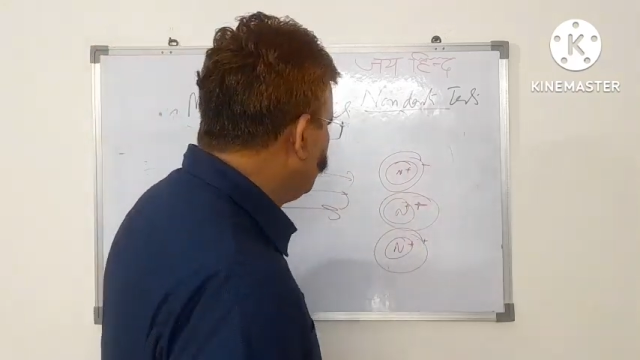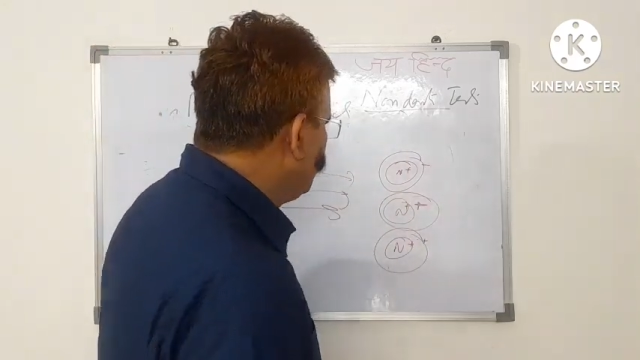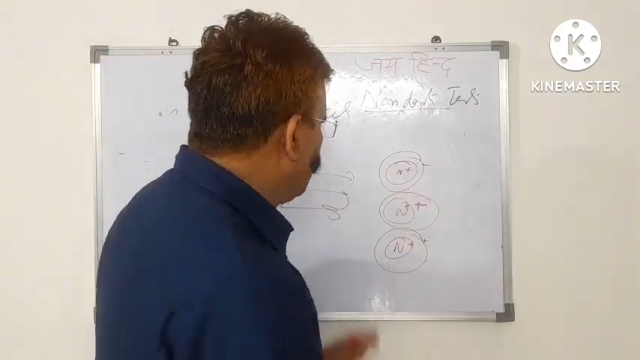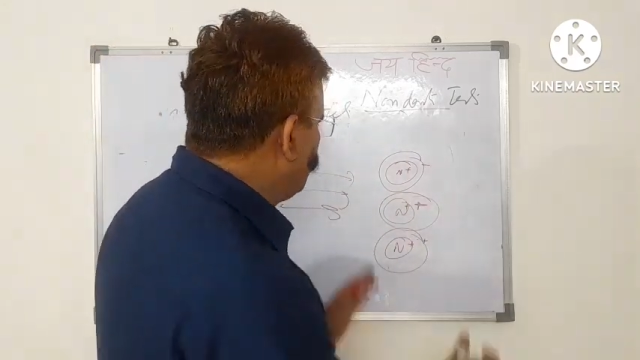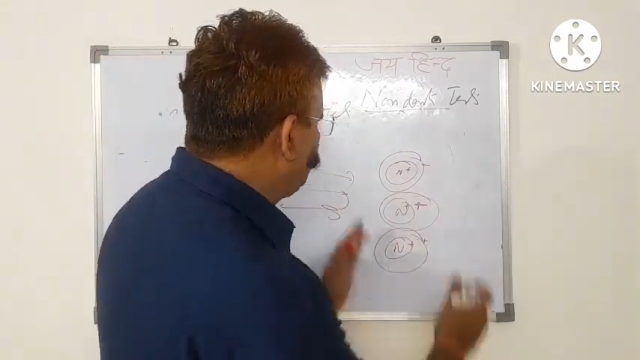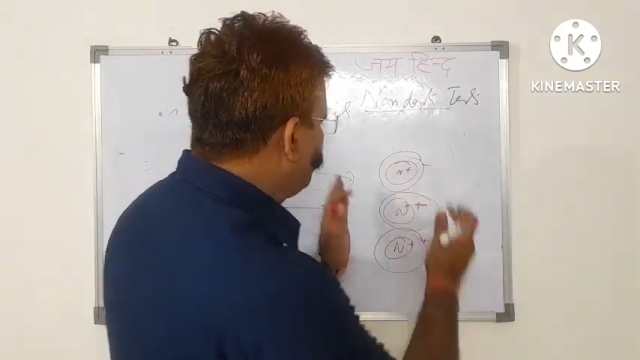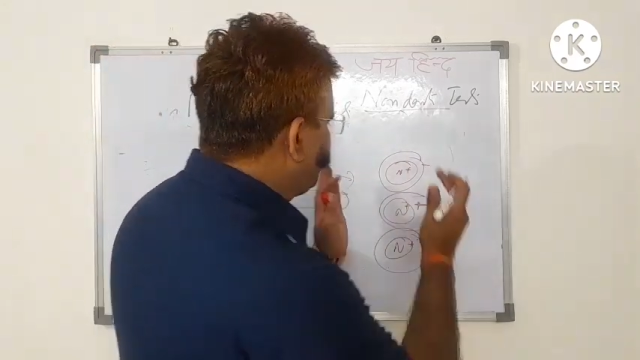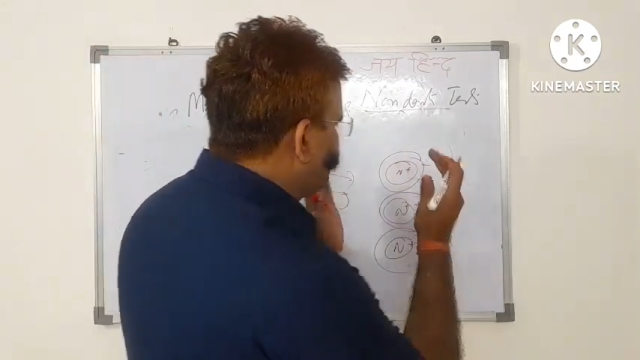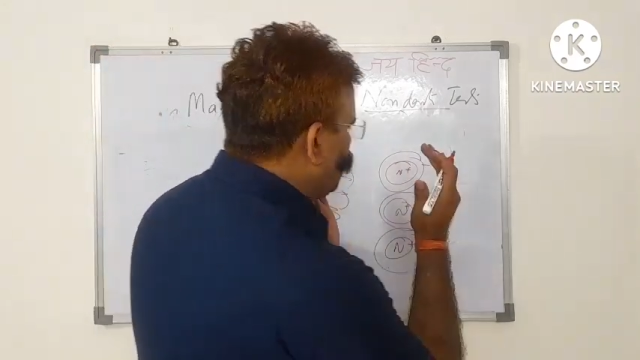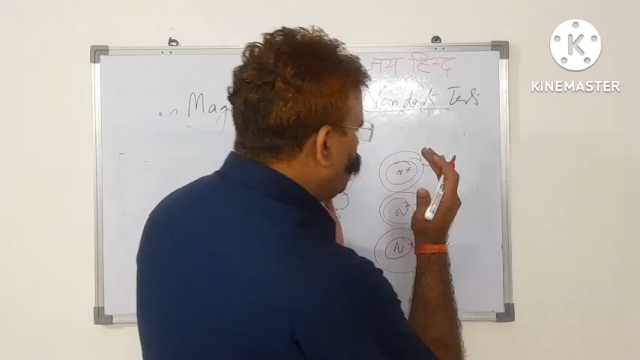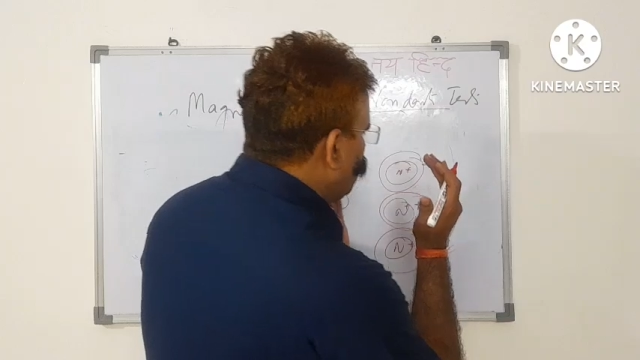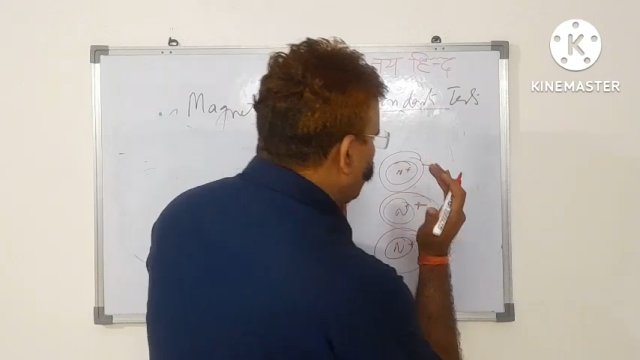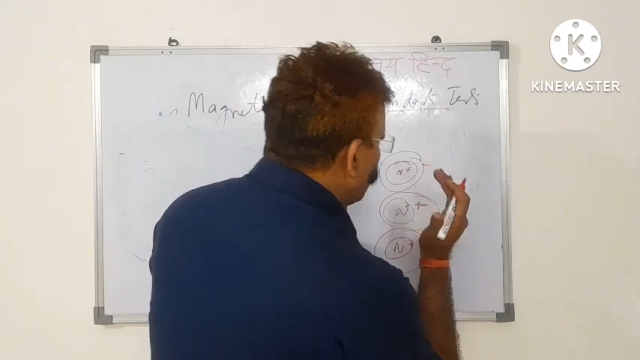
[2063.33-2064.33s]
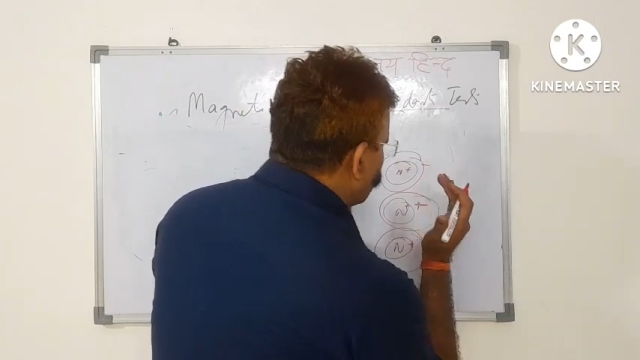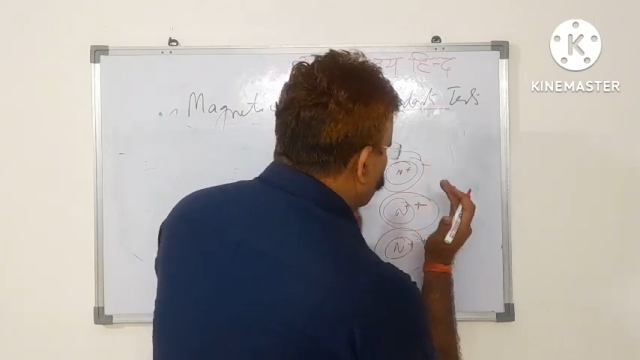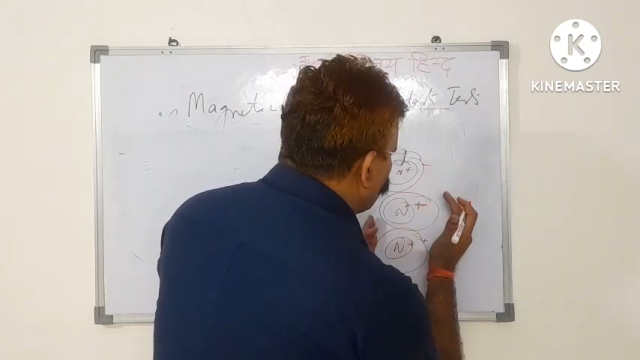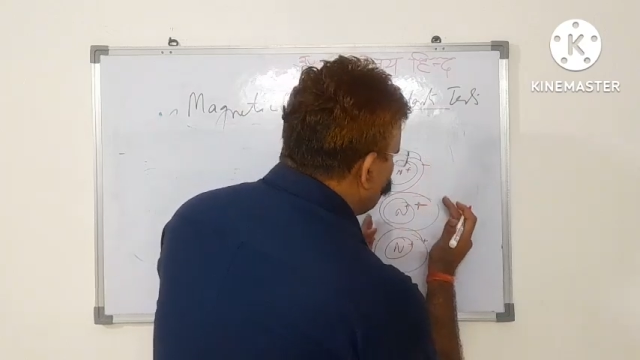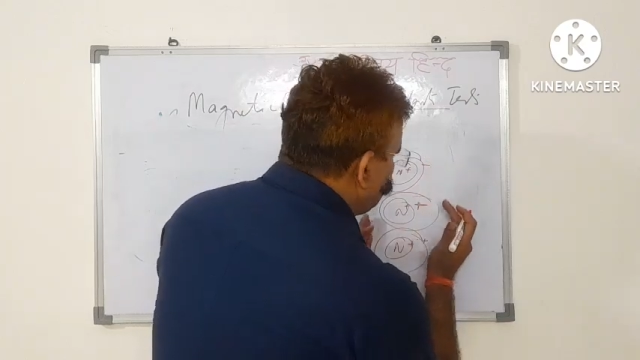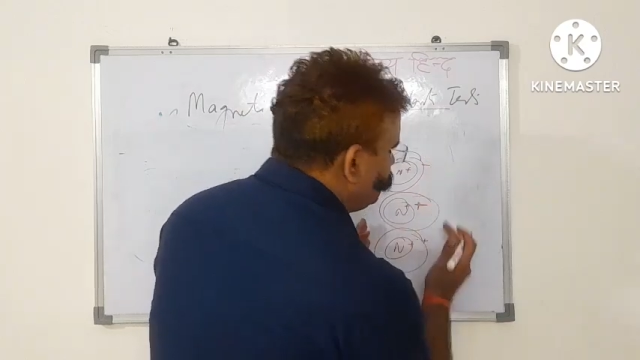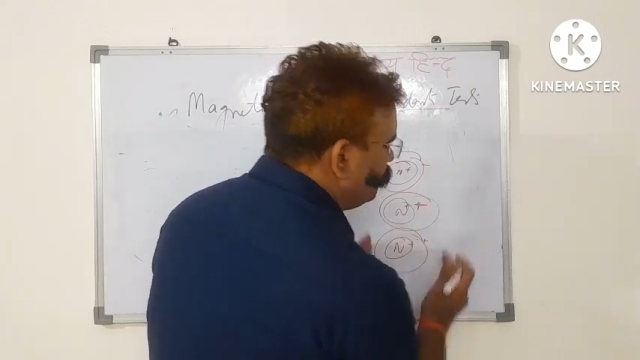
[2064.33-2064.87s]
a particular
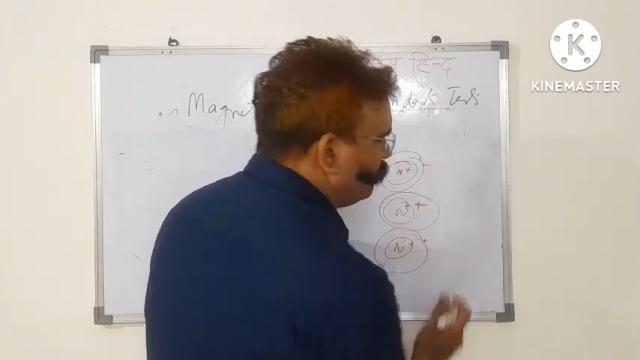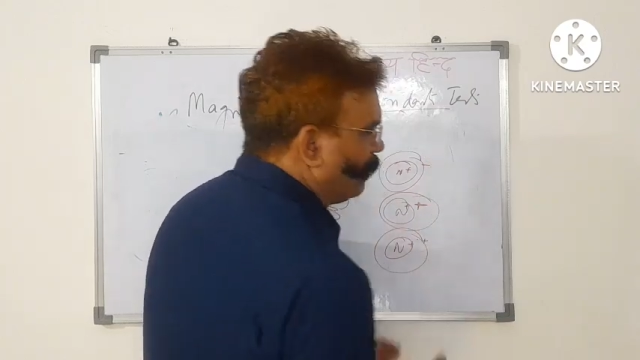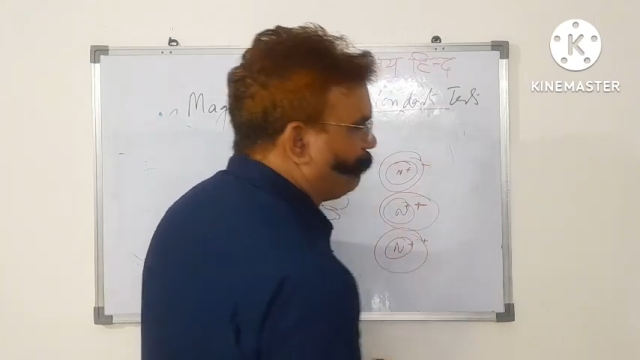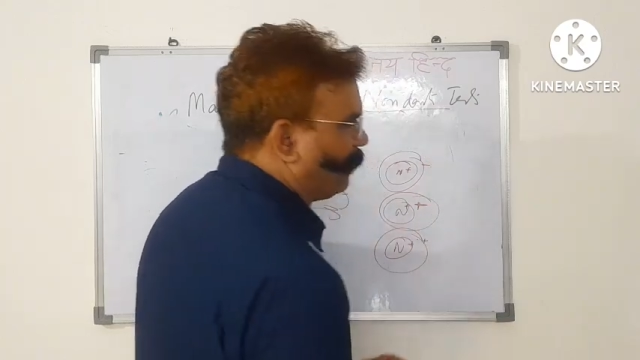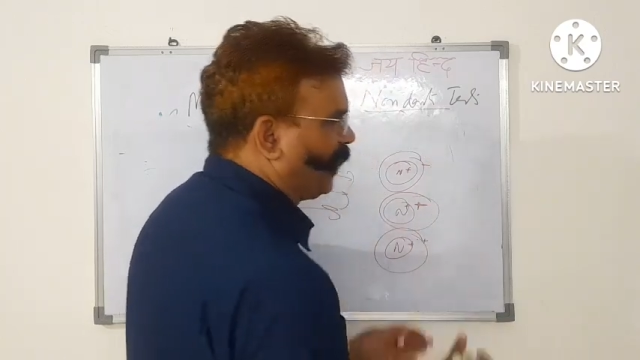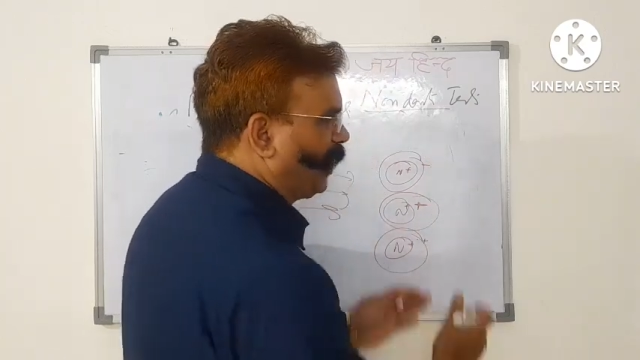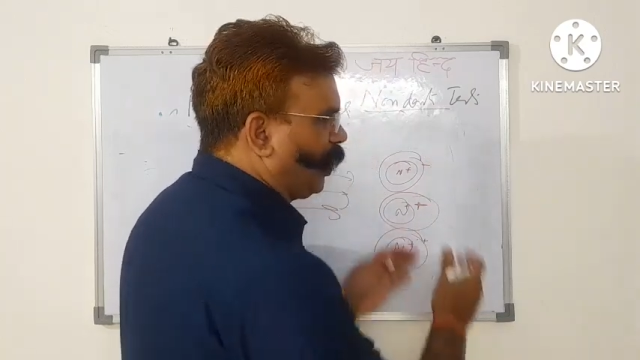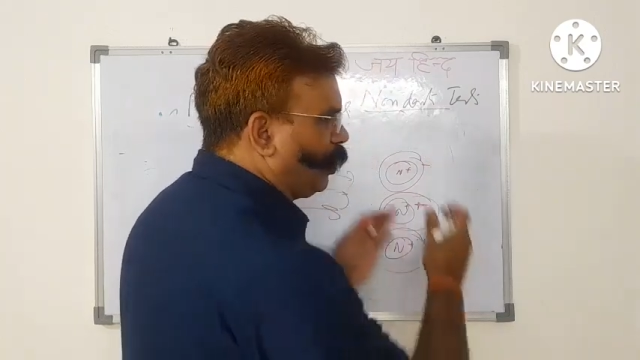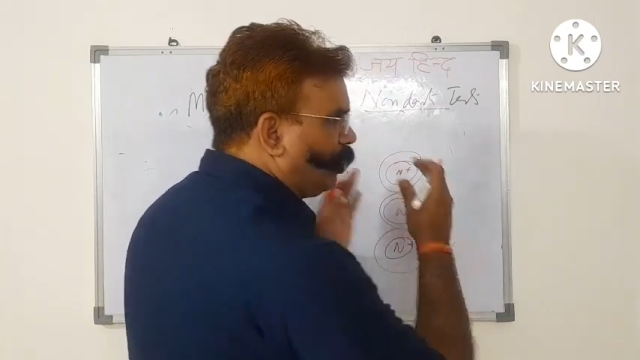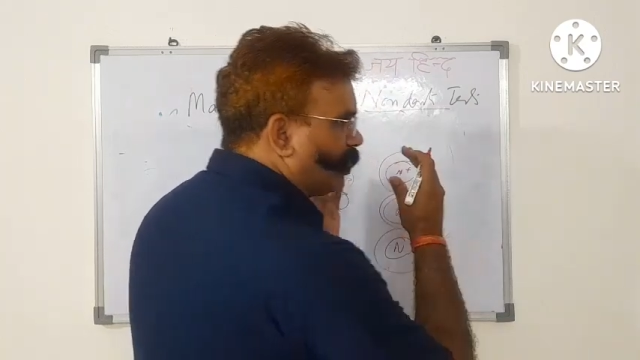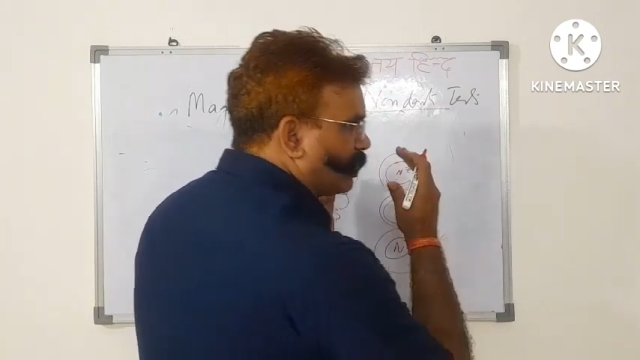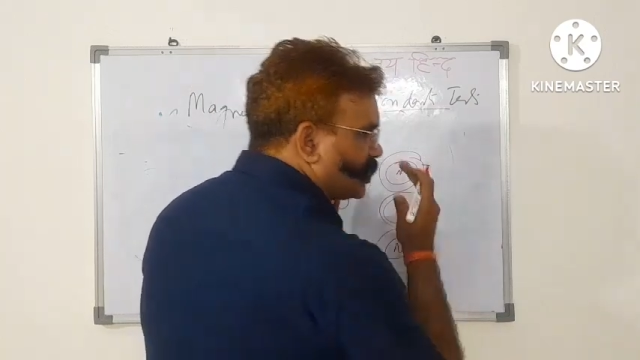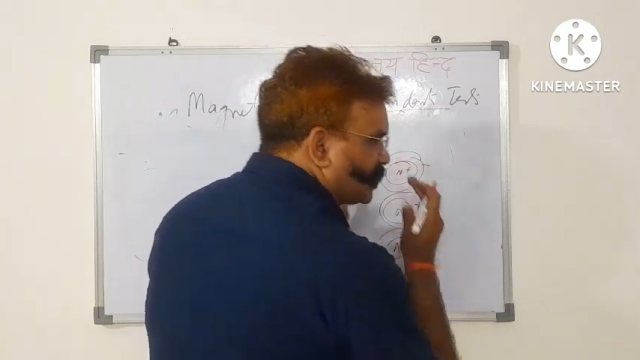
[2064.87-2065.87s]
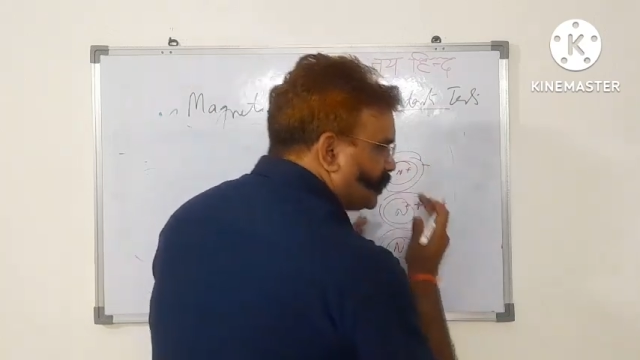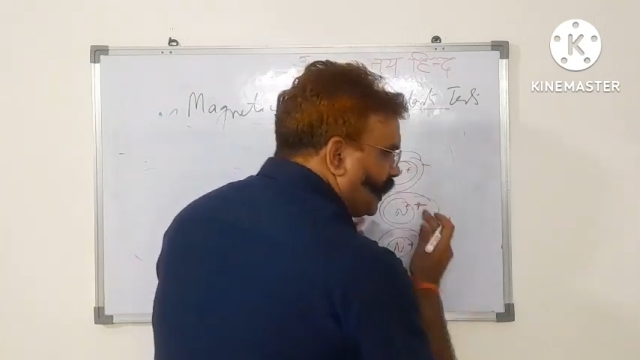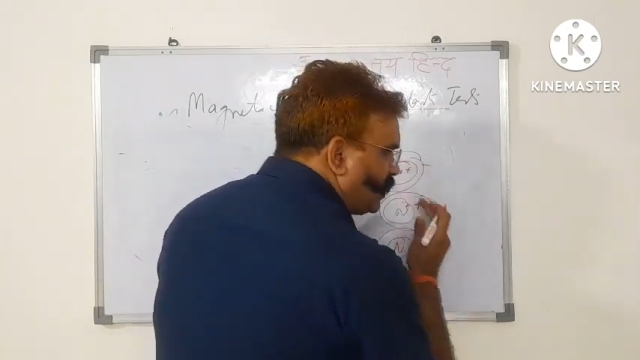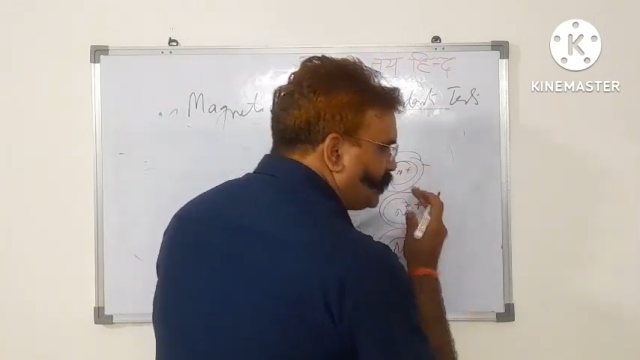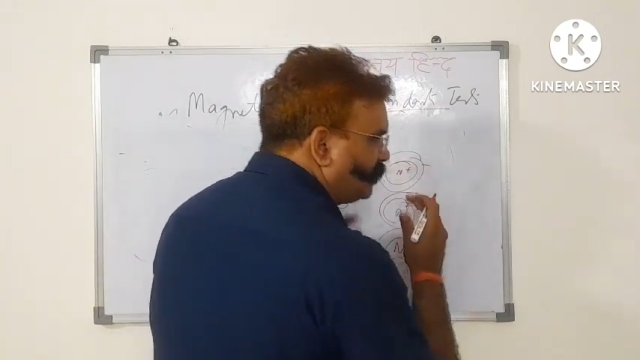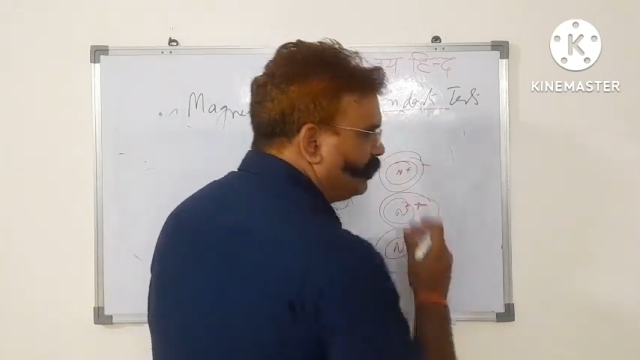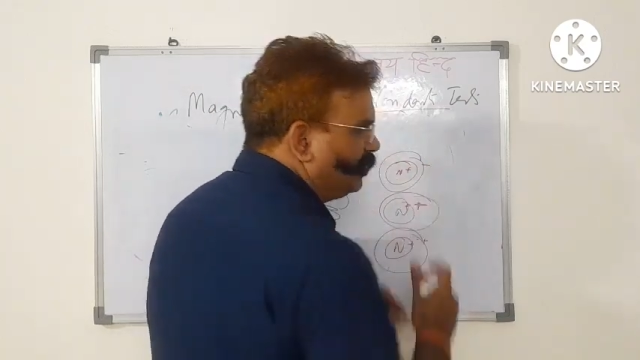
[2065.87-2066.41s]
group, a particular
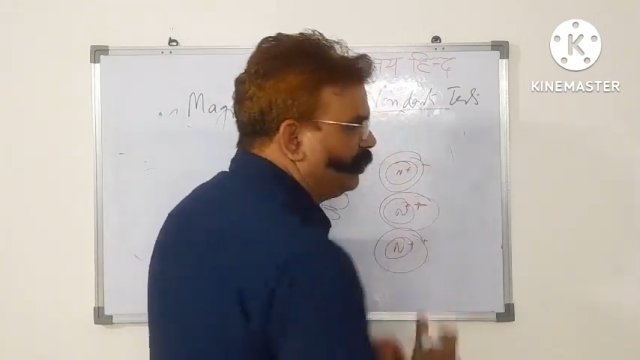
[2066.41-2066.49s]
set,